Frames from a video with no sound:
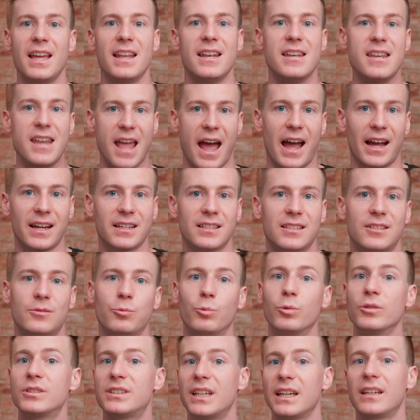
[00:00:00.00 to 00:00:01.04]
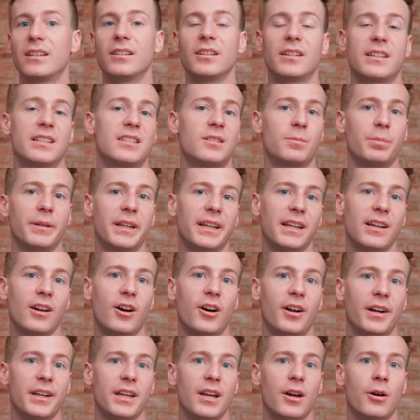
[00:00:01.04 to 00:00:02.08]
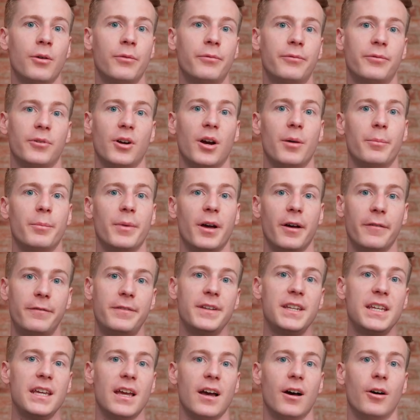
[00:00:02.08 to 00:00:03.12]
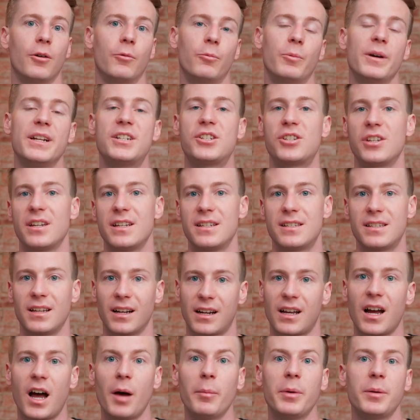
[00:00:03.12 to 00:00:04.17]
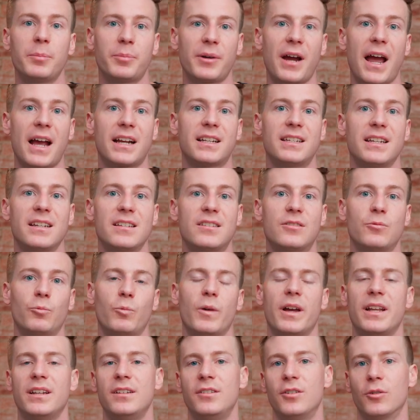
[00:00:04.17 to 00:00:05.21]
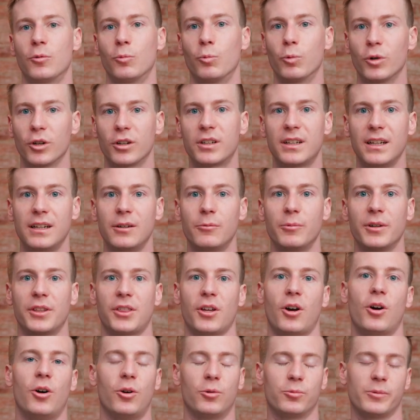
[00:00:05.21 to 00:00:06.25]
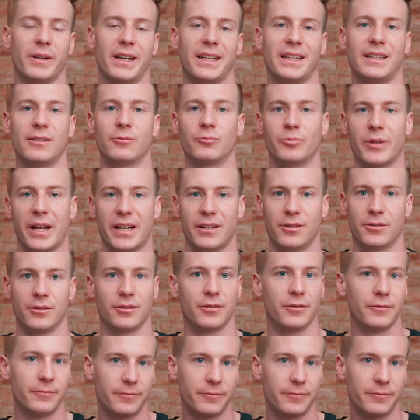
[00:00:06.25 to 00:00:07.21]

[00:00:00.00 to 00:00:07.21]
Next, we'll take a look at splitting audio from a video, which is a common practice when you're working with already rendered